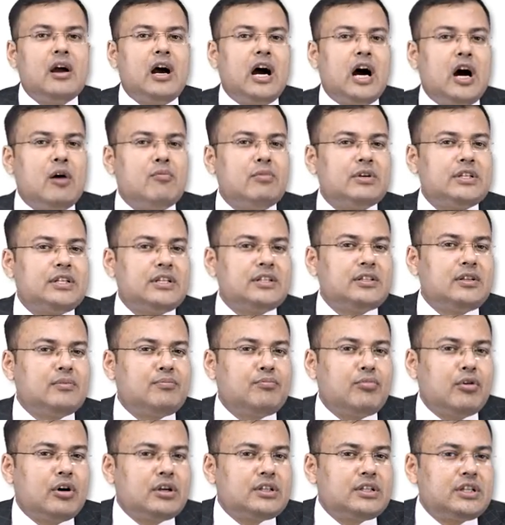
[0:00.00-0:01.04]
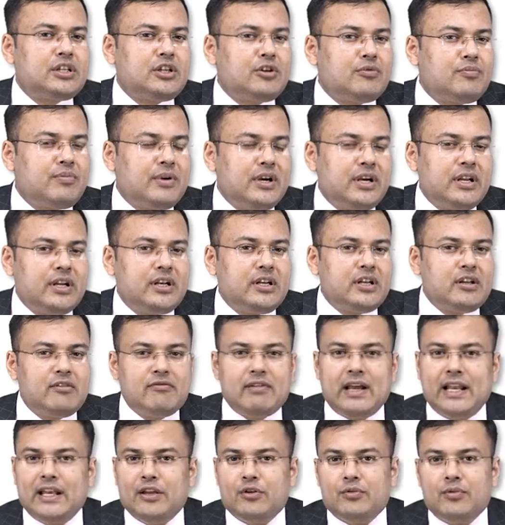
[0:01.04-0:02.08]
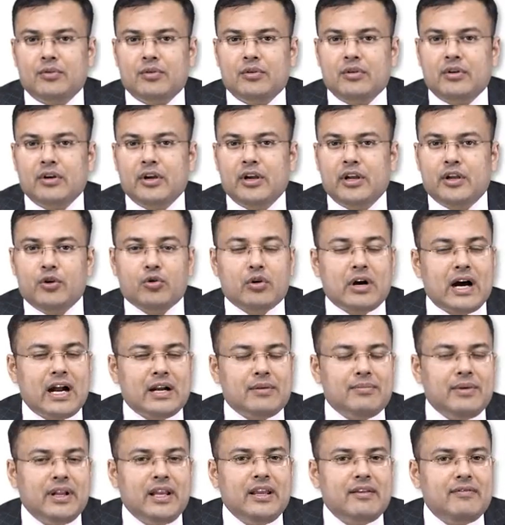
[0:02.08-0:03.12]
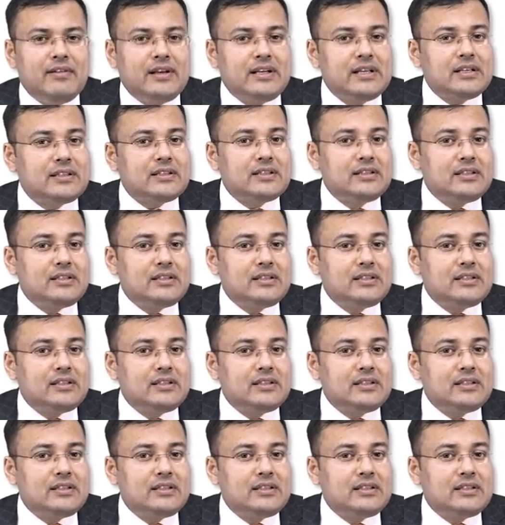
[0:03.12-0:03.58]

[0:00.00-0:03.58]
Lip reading: how much is the positive predictive value? You can't believe it is